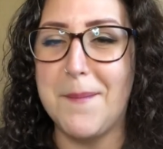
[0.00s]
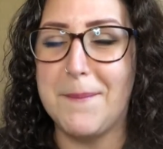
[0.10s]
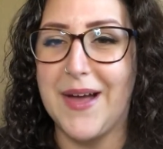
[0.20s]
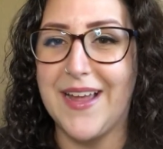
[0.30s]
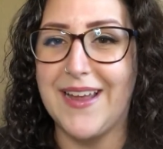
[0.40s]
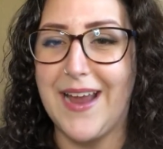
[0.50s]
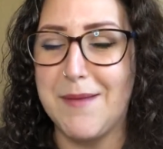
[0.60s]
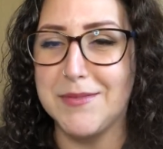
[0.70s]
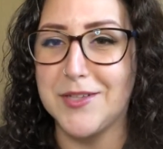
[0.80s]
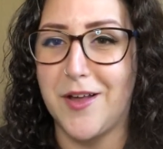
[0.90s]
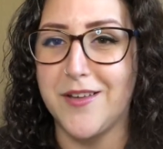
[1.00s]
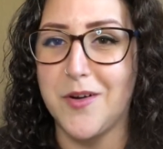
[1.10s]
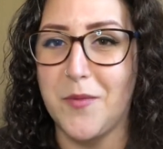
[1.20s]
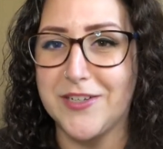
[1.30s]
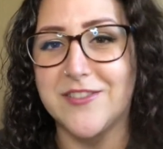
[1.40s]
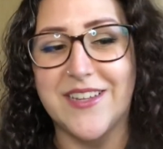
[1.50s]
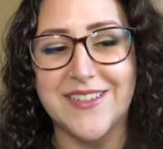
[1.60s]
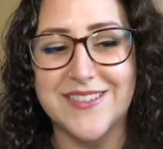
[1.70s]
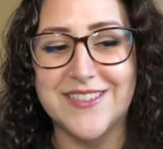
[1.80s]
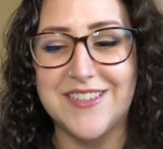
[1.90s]
my Amazon wish
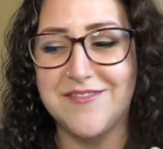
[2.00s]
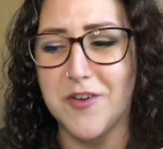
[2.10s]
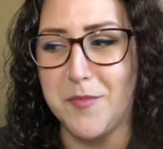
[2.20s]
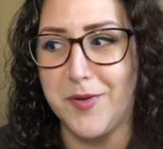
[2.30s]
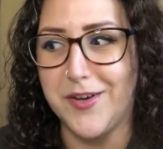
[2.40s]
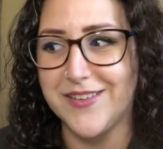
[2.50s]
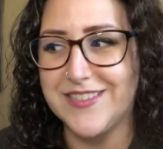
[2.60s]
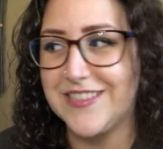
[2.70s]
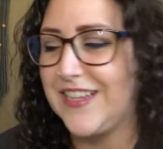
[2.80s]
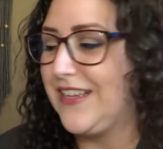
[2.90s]
list for books.